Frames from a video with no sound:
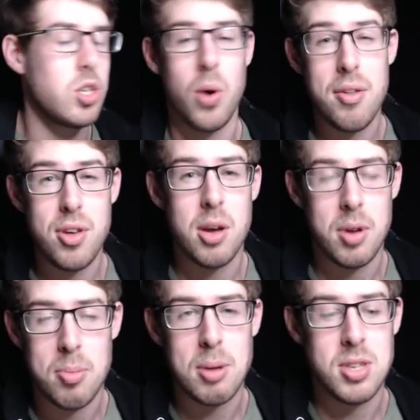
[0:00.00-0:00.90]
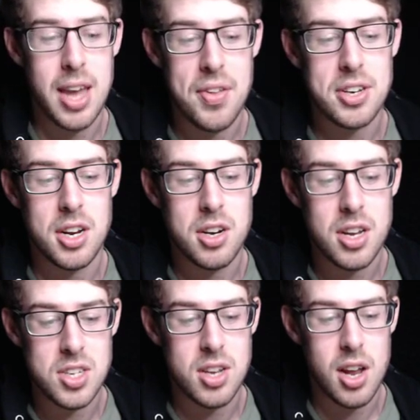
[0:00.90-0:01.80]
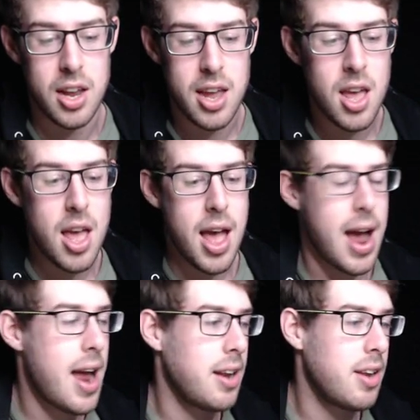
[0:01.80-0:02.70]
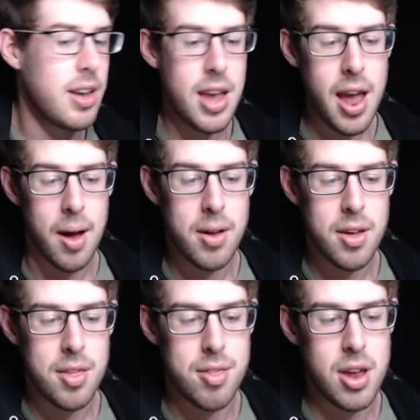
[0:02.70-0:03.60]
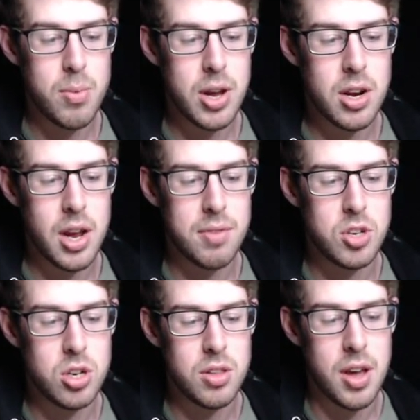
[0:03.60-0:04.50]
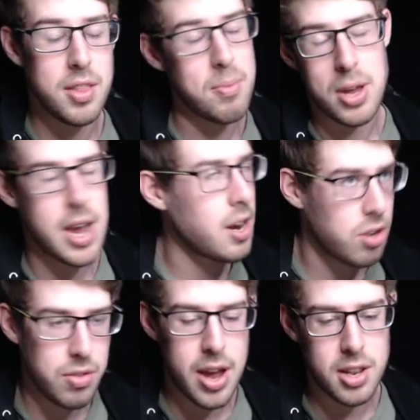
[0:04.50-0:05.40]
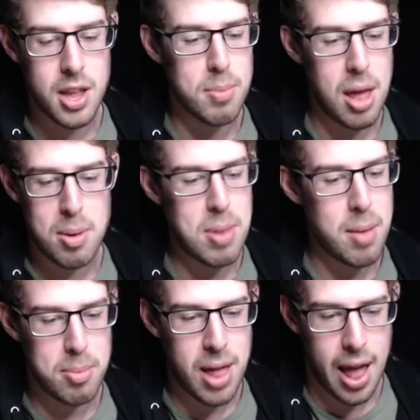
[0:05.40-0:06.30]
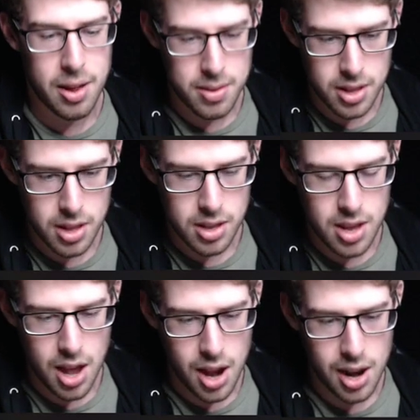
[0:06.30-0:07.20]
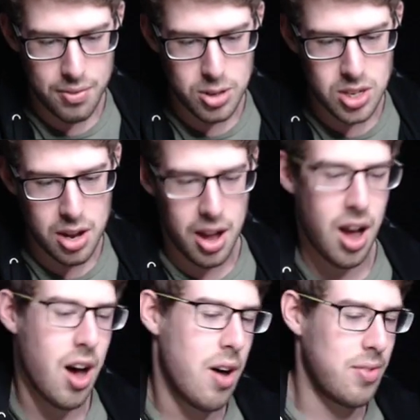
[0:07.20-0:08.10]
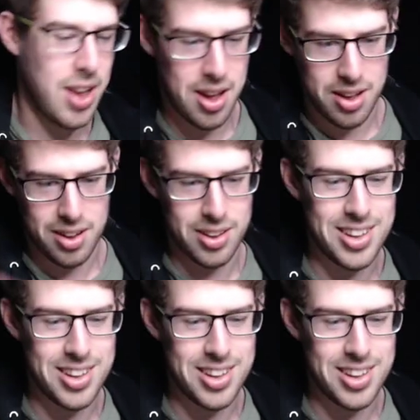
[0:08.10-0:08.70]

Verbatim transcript: So I think I'm going to be able to get that done nice and early. And yeah, then we're going to have to do that. And then we can do that. And then blah, blah, blah, blah, blah. Yeah, I love you, sir. Oh, no.